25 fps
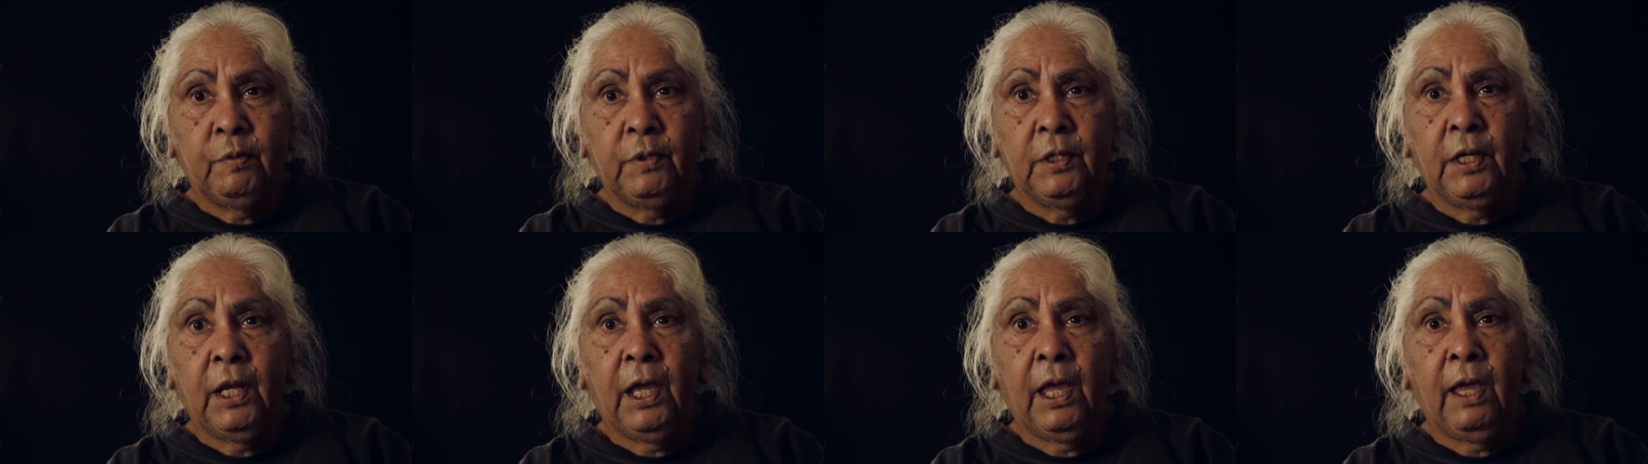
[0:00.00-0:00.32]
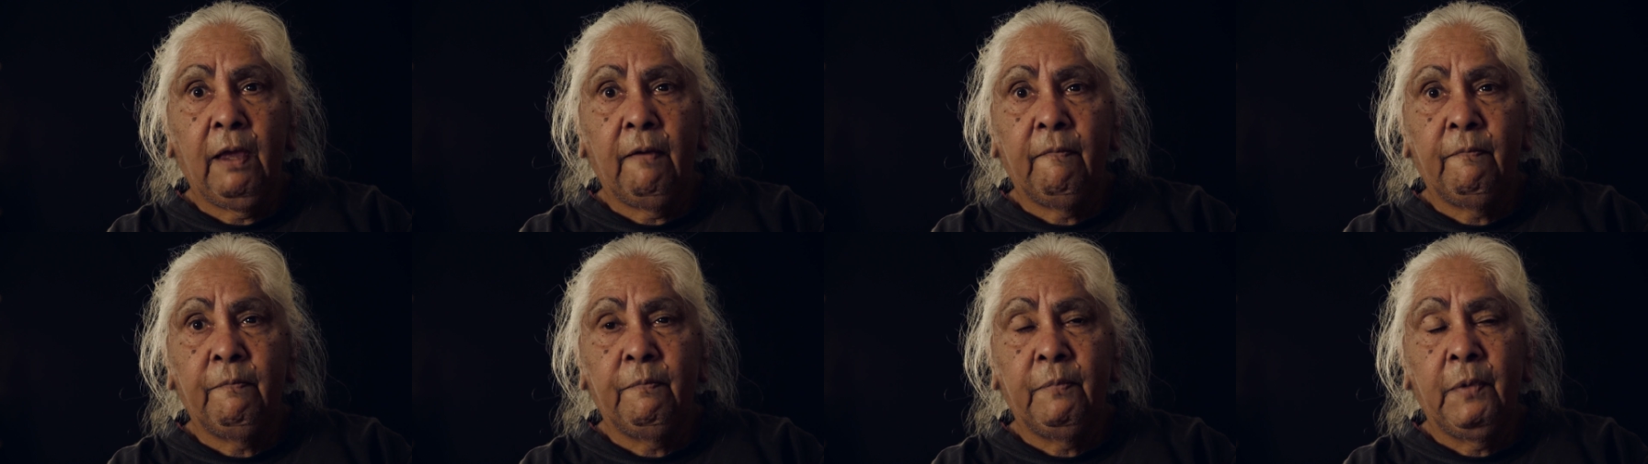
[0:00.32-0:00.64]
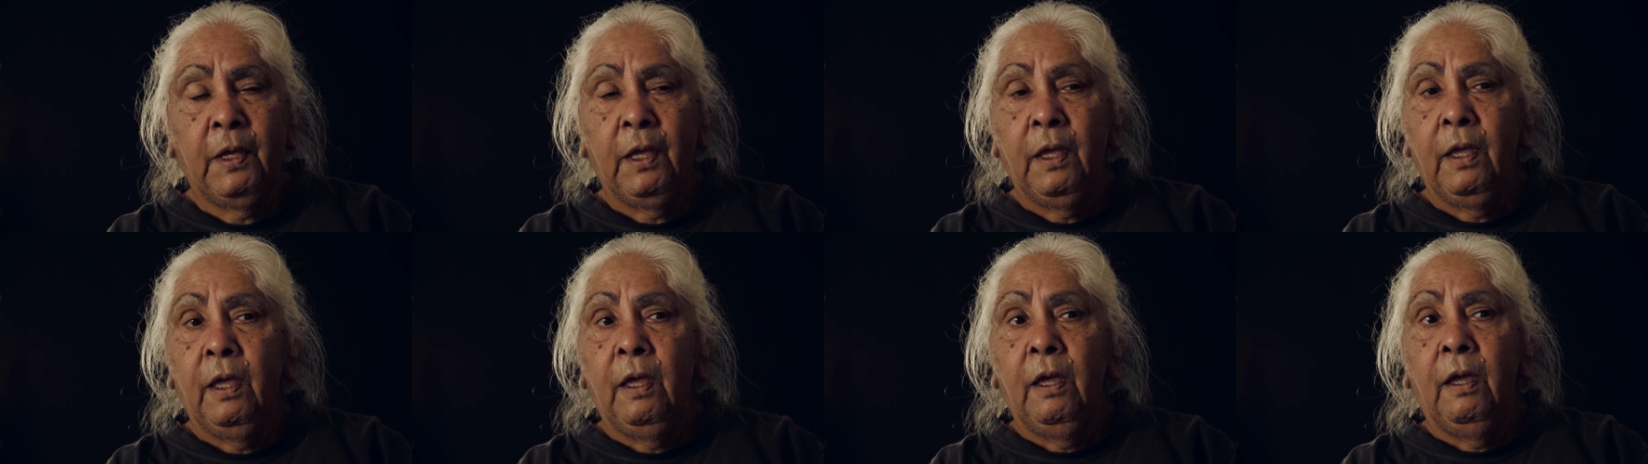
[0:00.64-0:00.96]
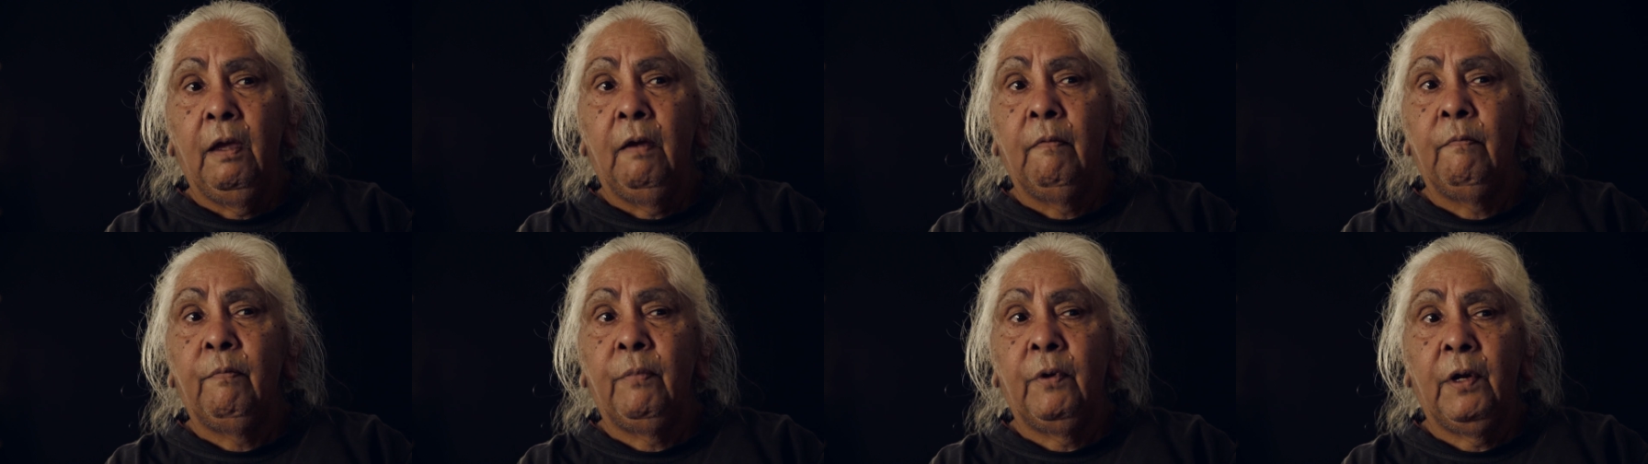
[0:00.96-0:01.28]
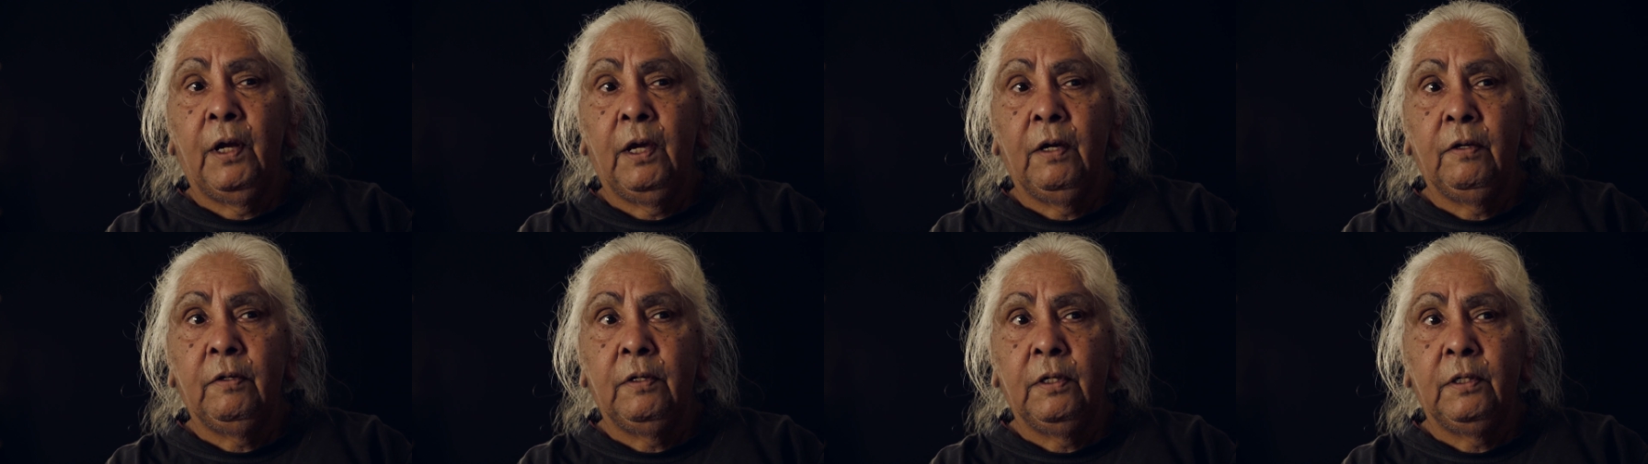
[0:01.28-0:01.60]
we'd have
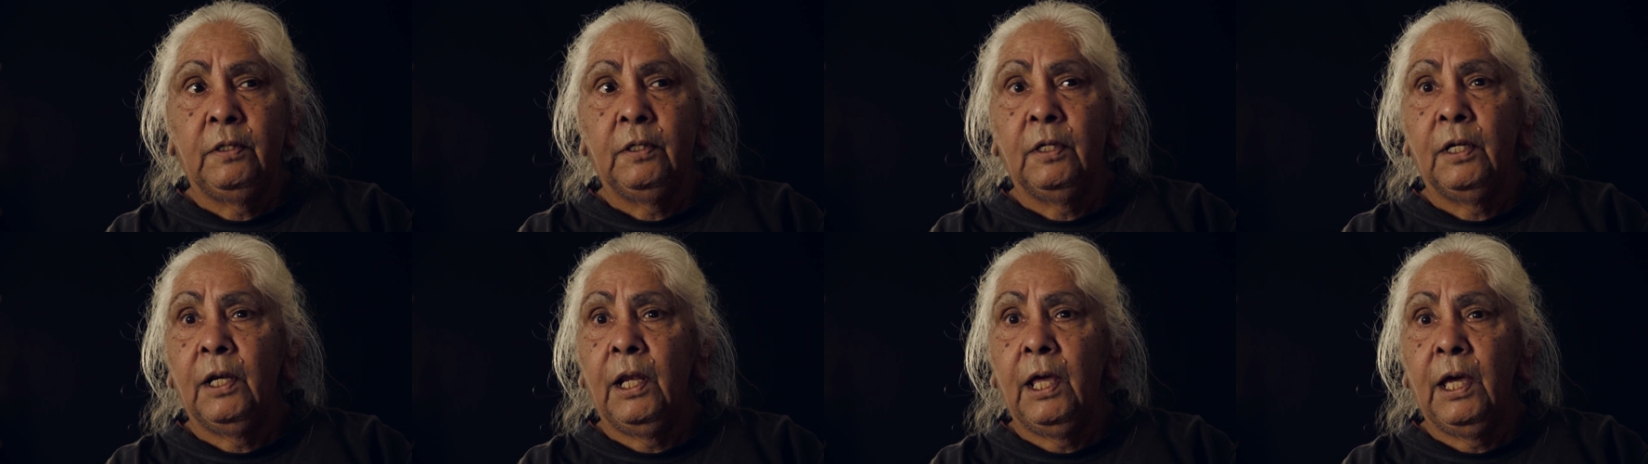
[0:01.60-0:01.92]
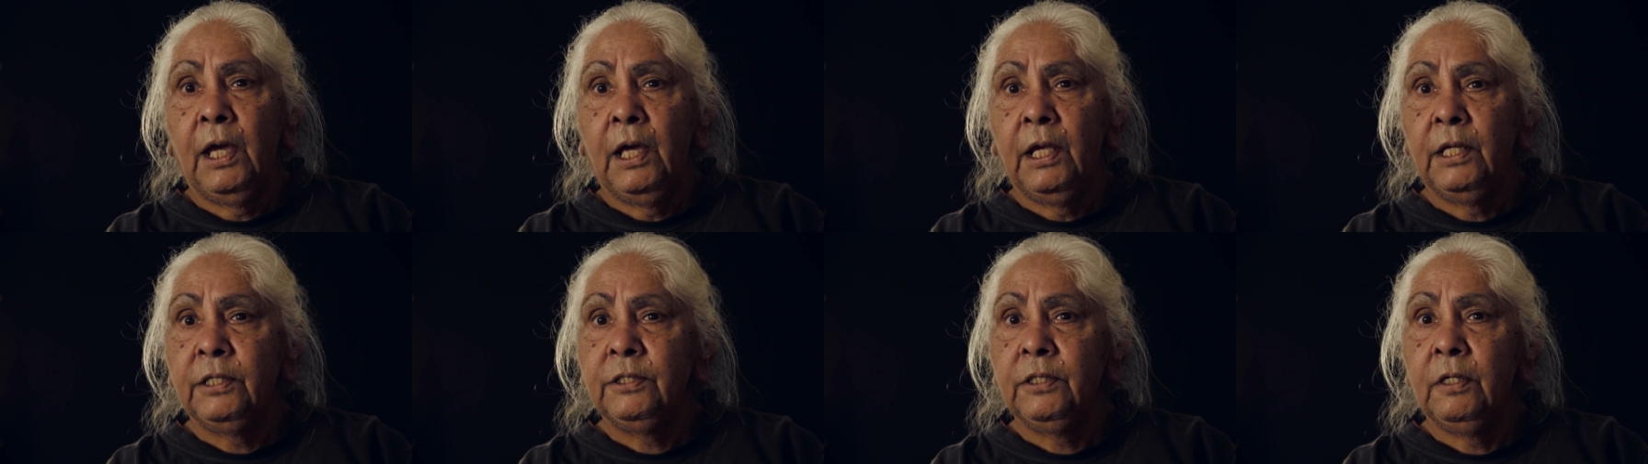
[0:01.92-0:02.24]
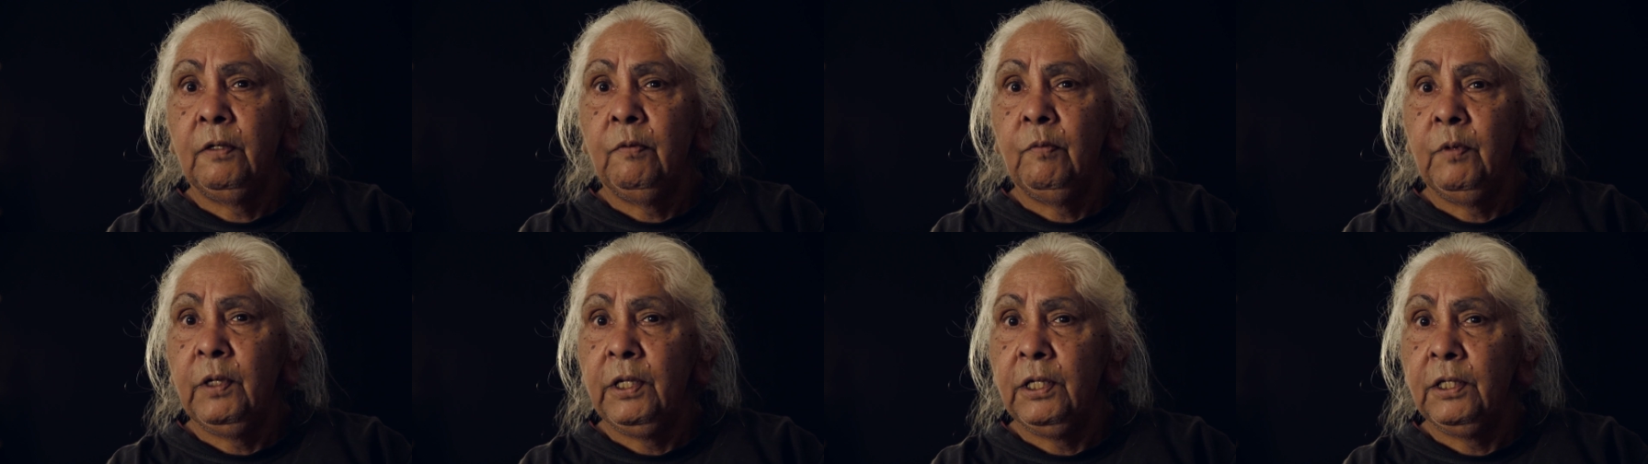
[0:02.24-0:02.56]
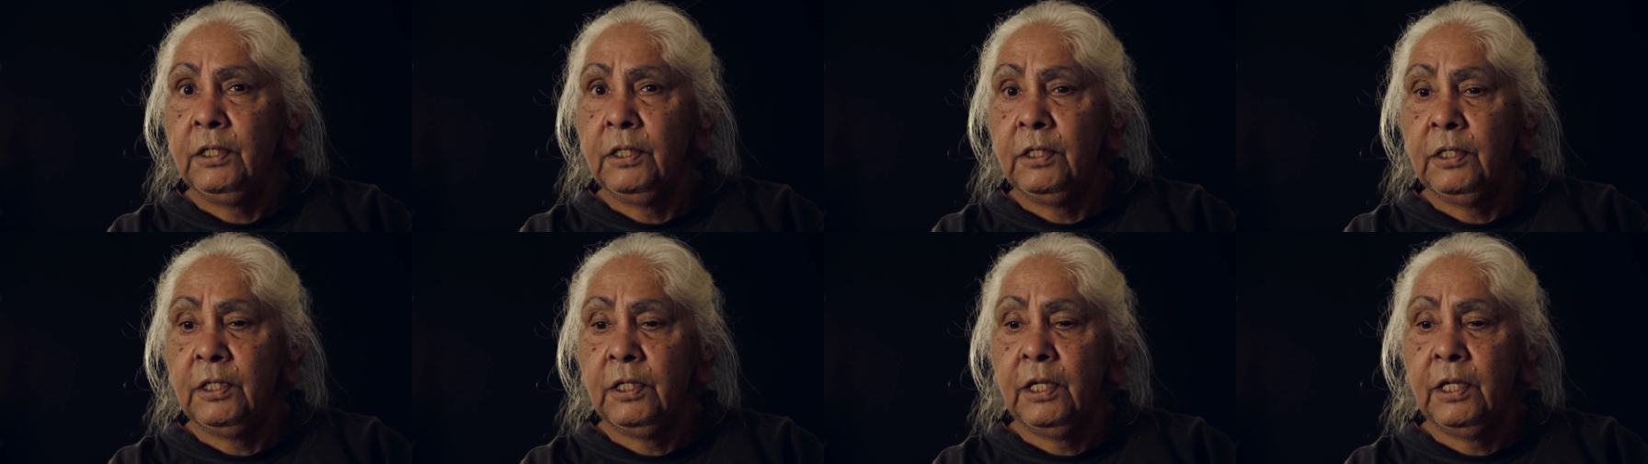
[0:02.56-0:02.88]
broken glass and we'd